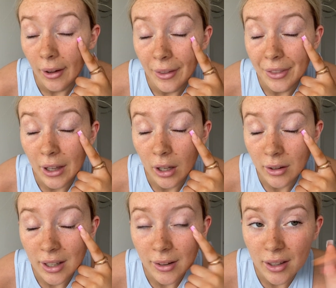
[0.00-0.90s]
They're
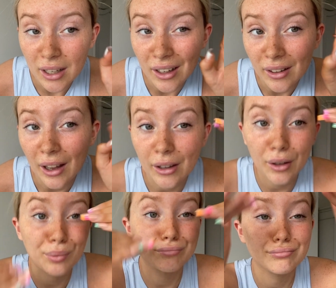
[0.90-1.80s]
tinted and like
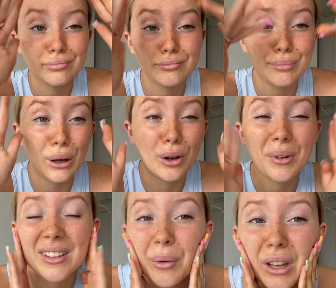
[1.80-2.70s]
permed, is
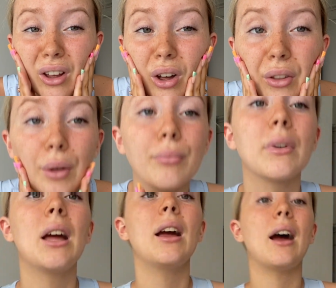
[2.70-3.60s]
that what you call them?
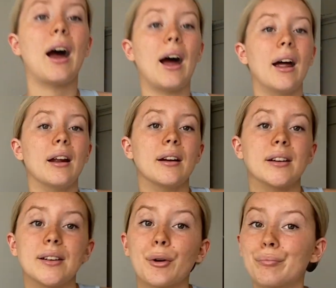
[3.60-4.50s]

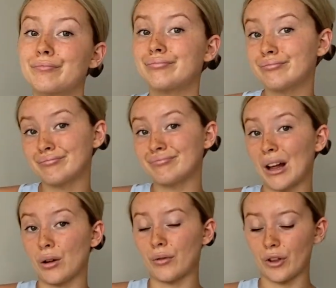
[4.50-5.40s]
And I
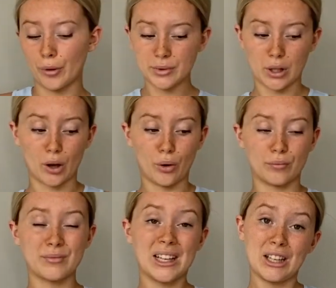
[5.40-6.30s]
love them, so
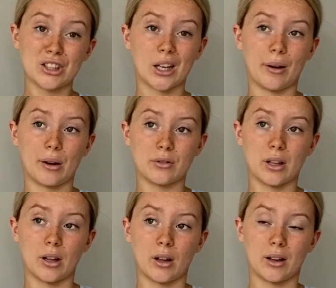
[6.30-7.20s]
shout out
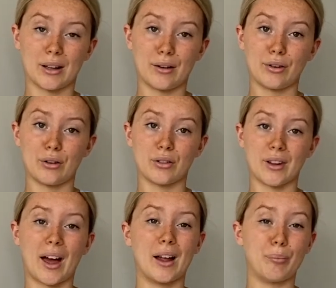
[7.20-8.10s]
to Liv who does that.
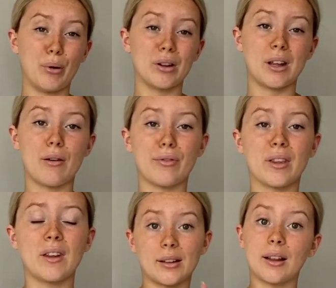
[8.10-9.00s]
I'll put Liv,
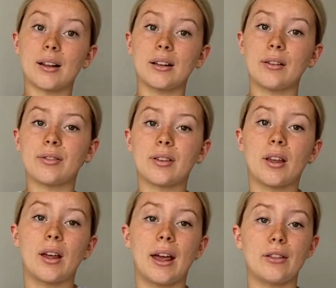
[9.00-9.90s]
link Liv's
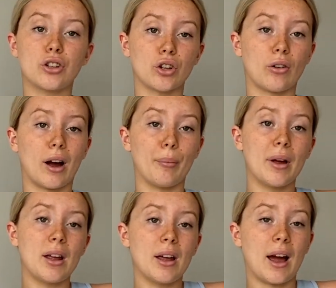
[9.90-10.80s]
Instagram
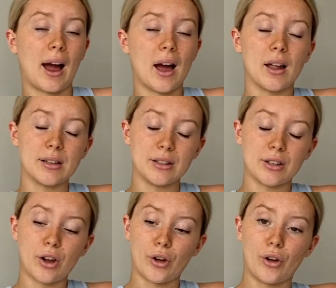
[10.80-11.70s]
and
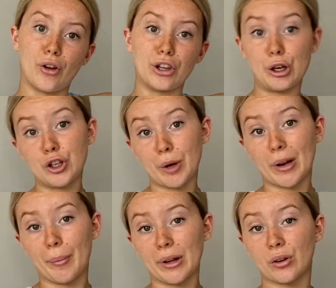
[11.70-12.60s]
her YouTube
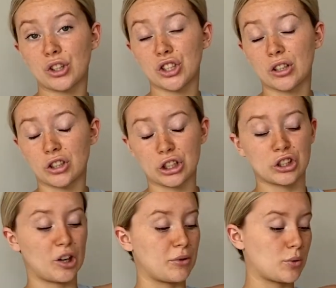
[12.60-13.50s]
down below because she does
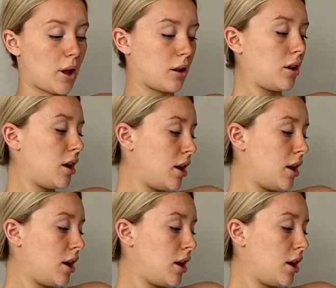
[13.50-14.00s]
YouTube as well.